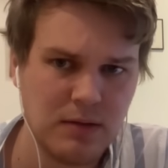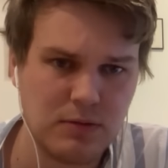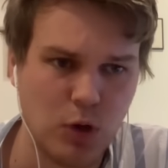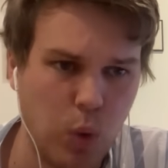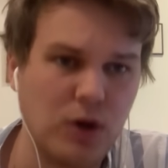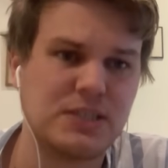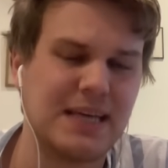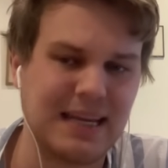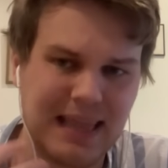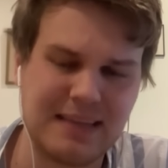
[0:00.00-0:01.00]
the quota to
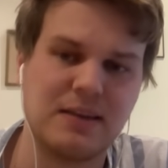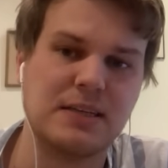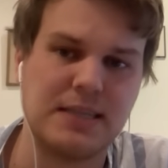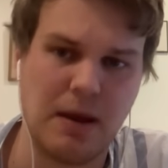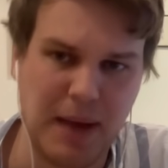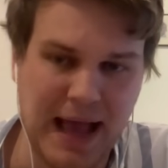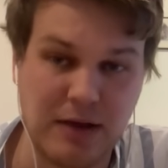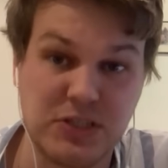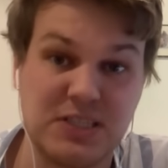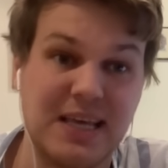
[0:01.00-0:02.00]
get elected into the upper
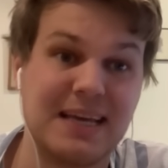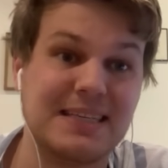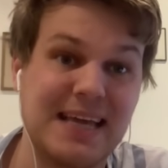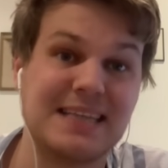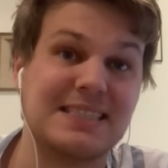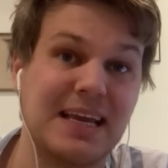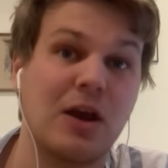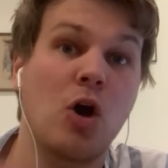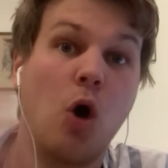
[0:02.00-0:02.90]
house, since they're contesting